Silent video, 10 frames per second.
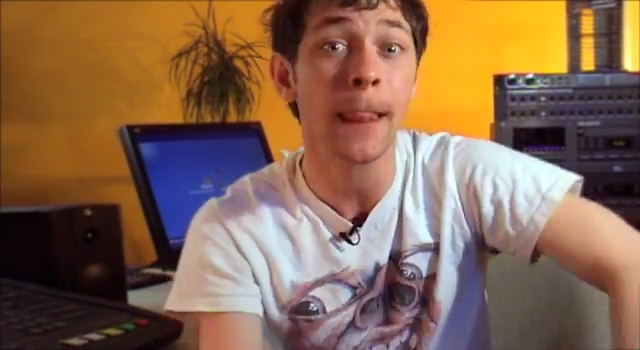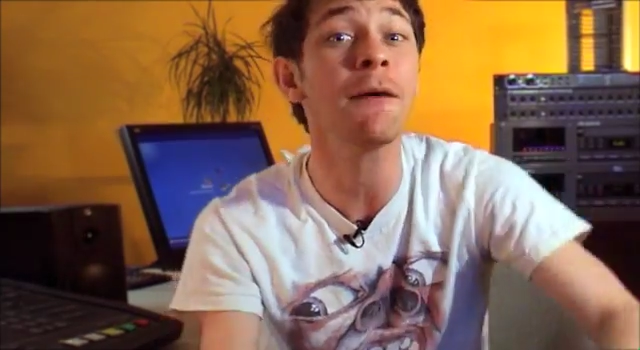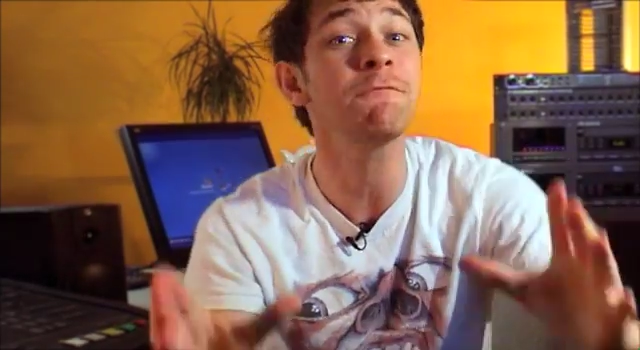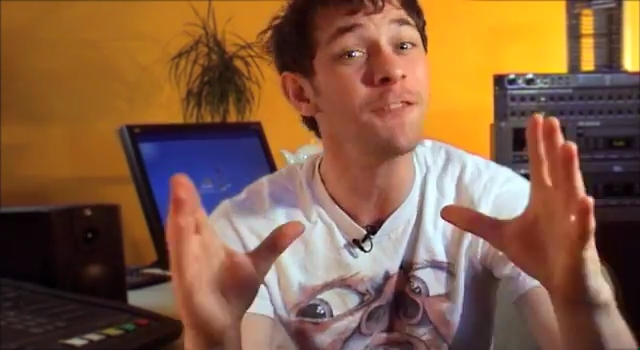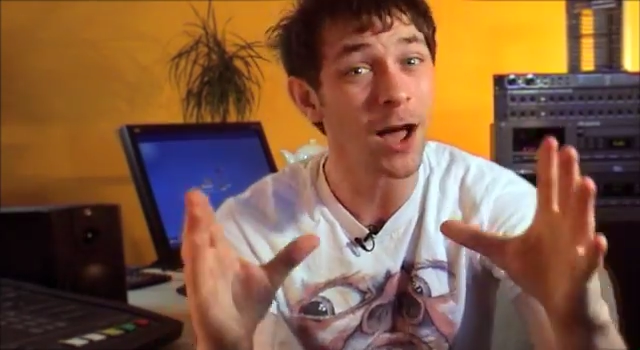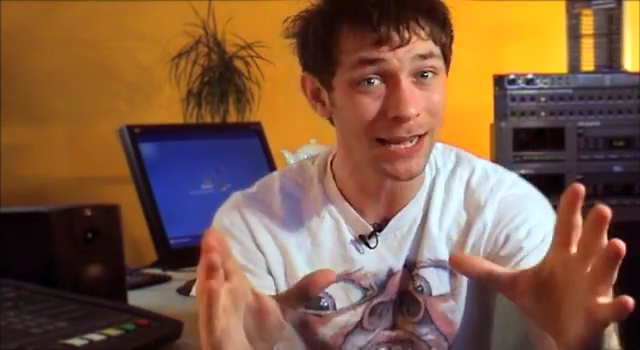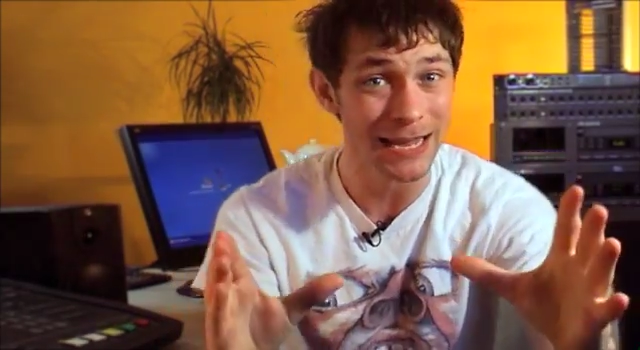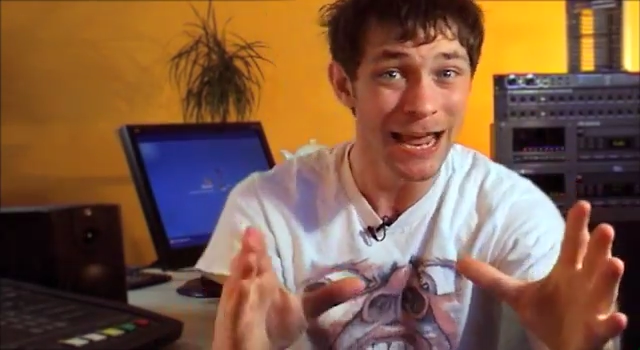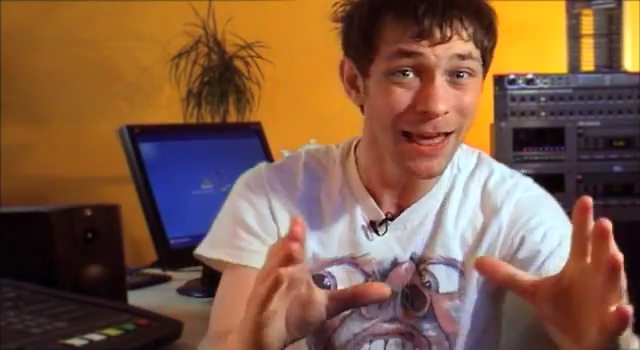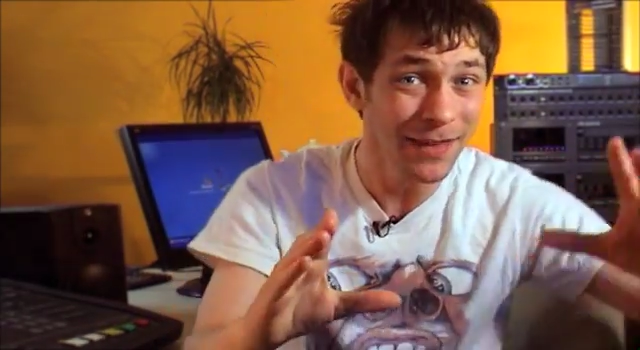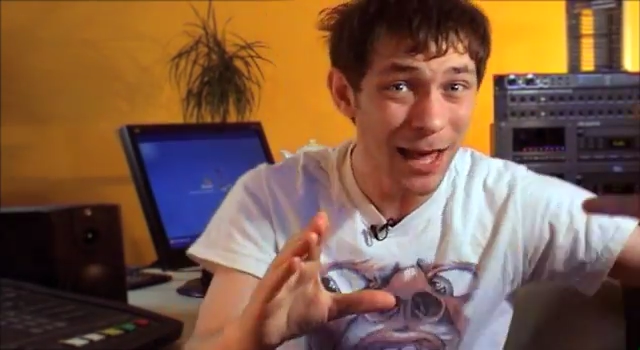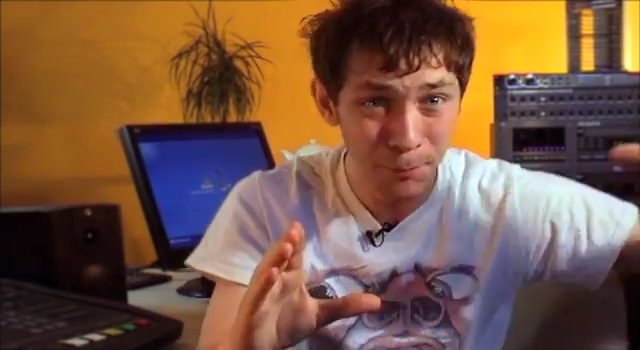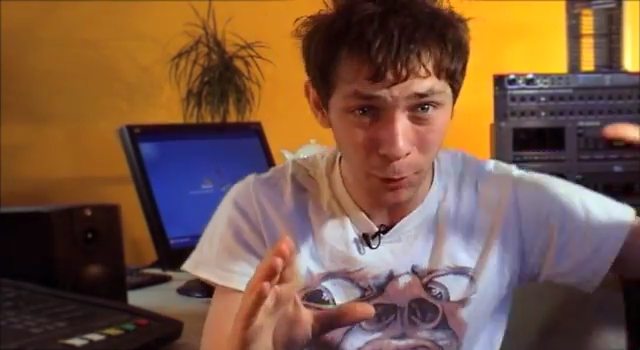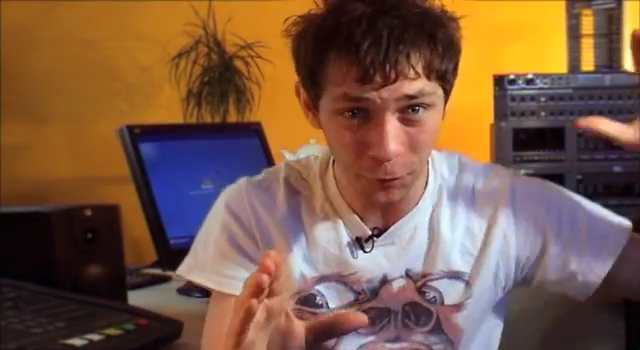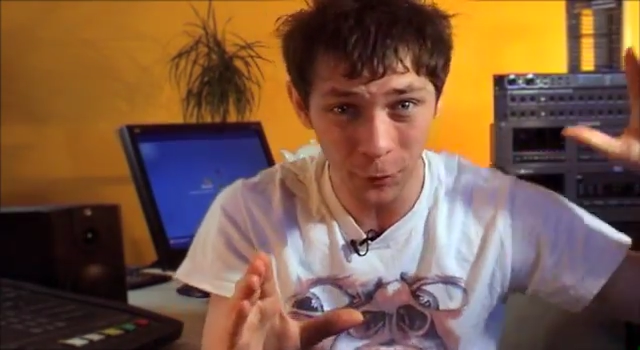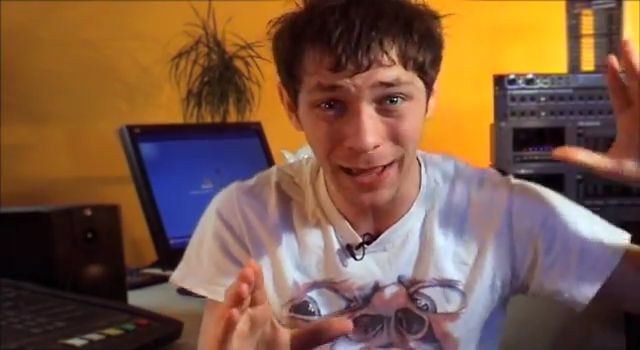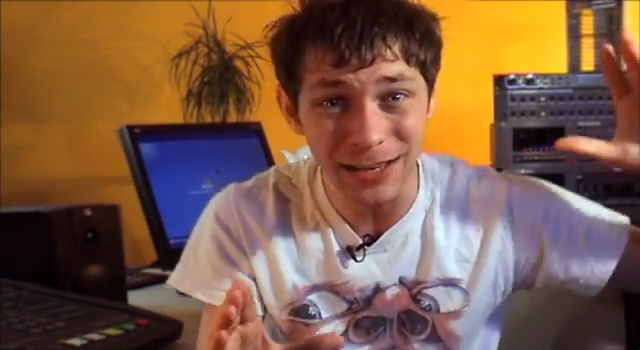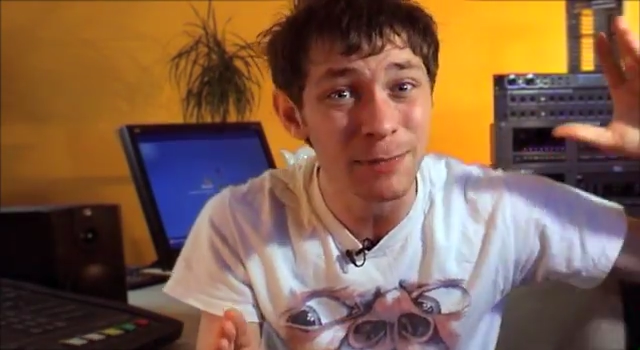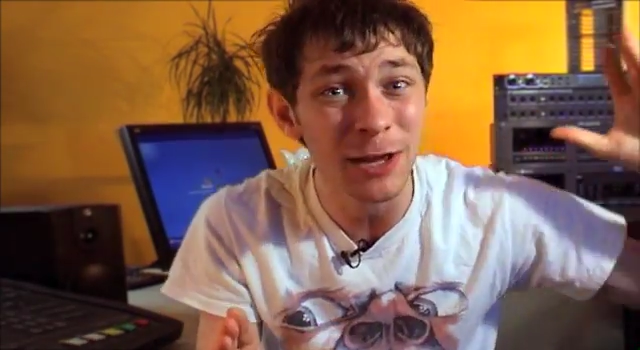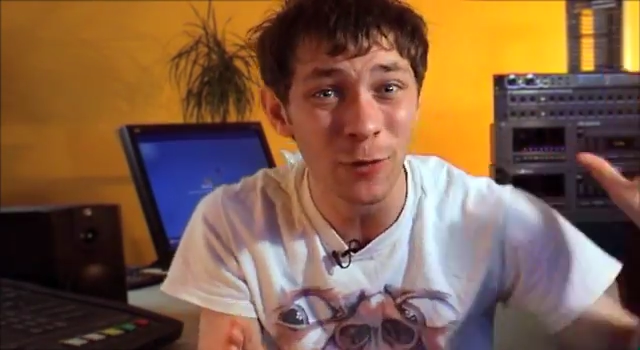And finally, the airport foyer
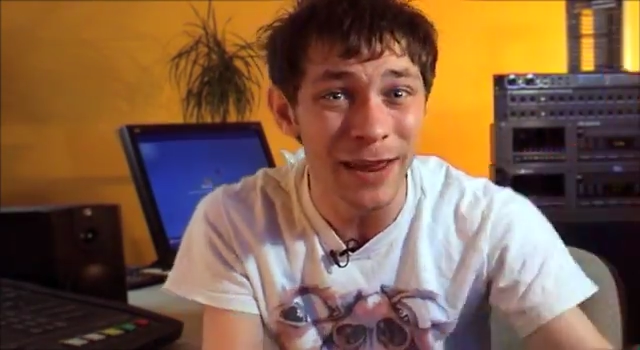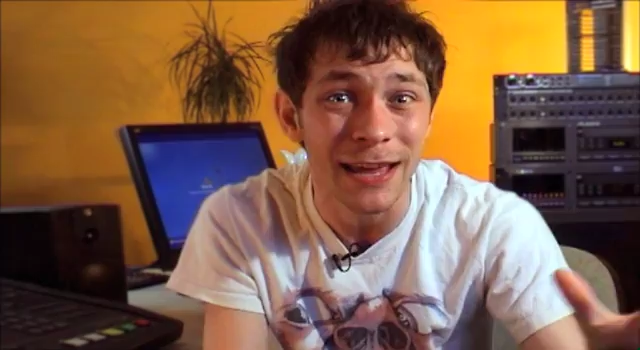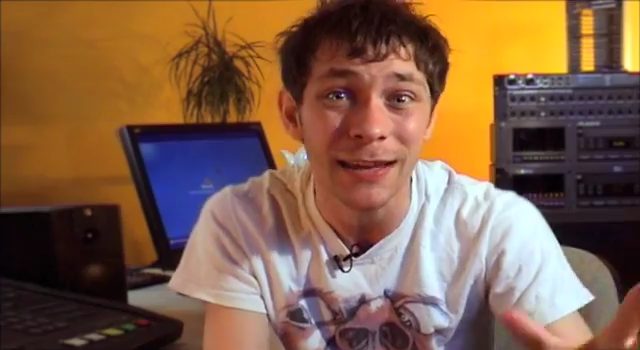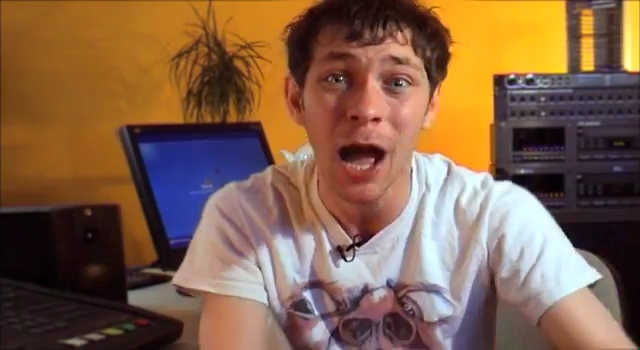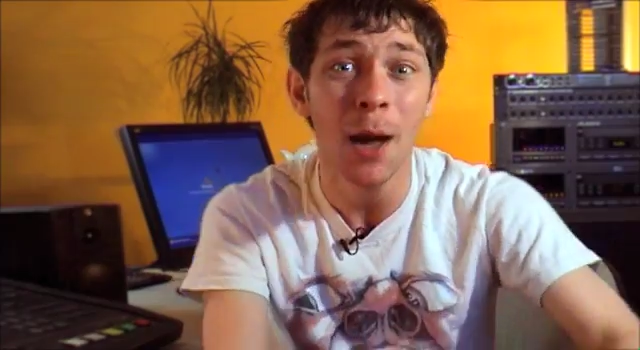to be greeted